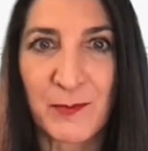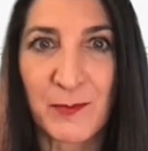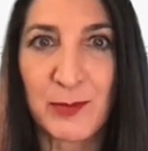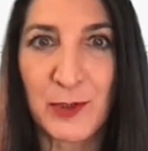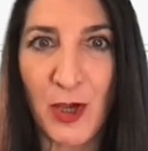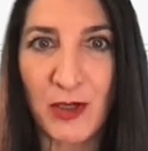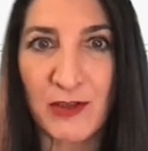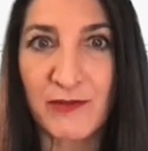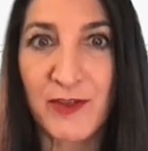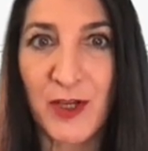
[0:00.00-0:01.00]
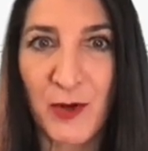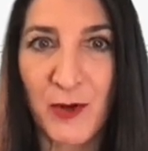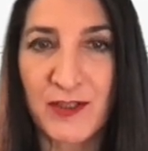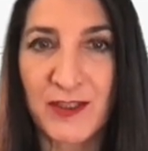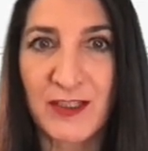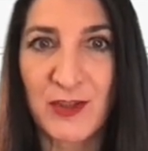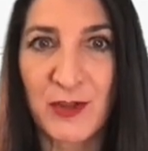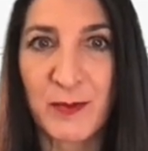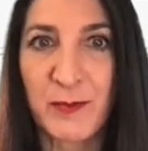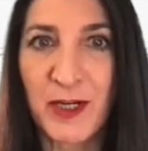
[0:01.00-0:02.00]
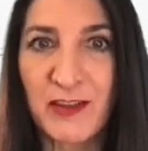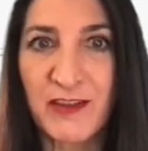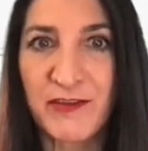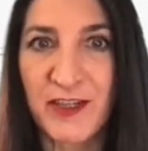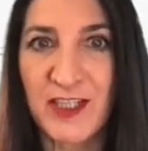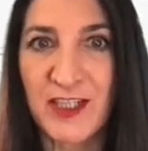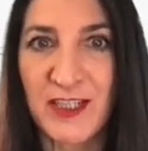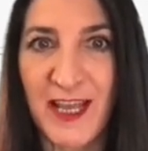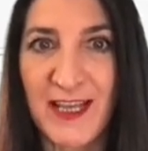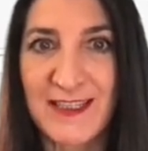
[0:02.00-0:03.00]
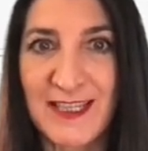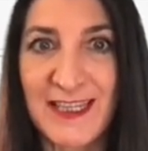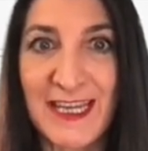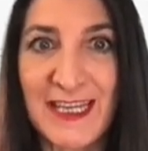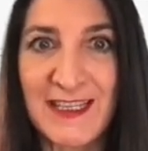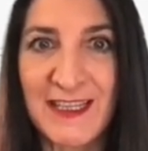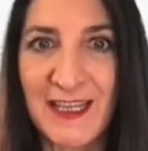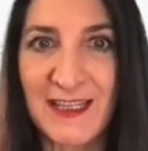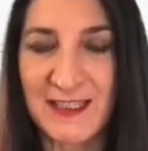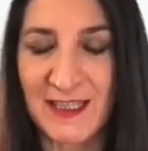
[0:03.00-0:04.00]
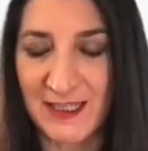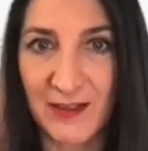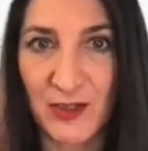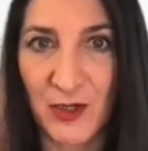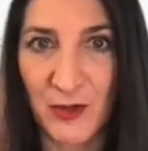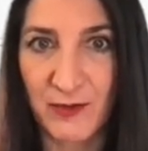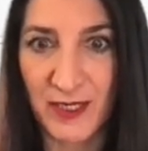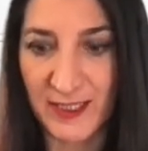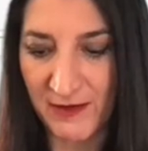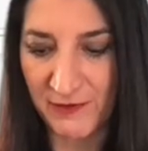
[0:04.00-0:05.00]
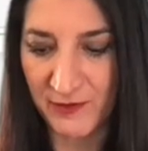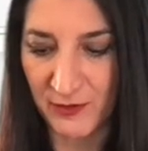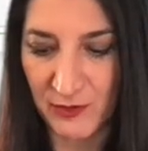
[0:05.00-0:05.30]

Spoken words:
block of code that should be part of the function as an indented code right after.